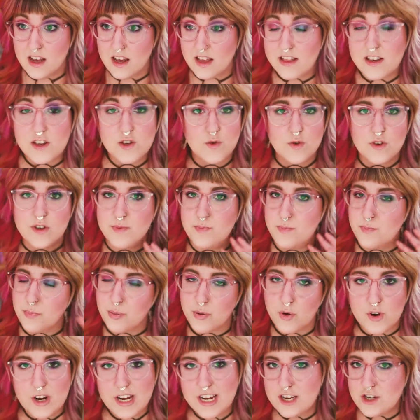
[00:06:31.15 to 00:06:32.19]
This was
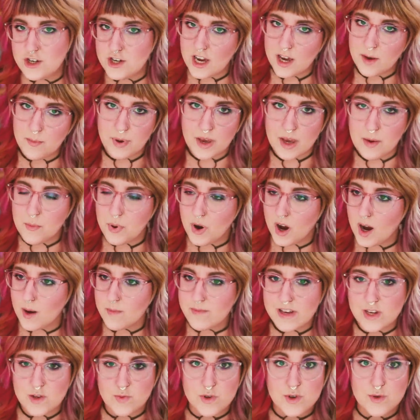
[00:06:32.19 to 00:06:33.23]
pre-Champagne Pop.
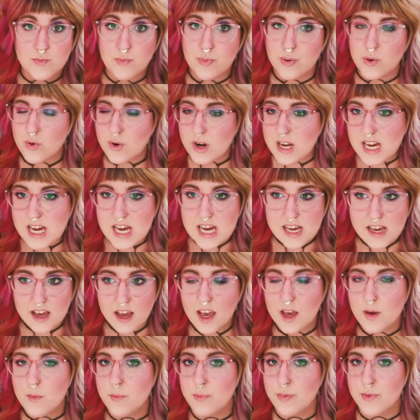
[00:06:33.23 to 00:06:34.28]
This was pre
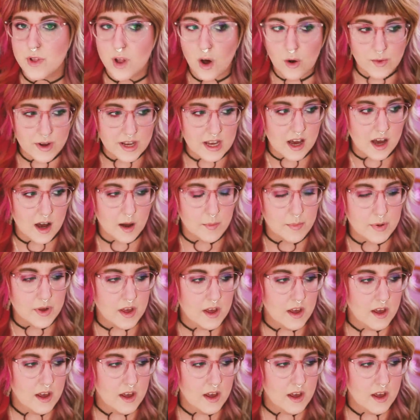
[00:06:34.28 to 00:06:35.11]
it blowing up.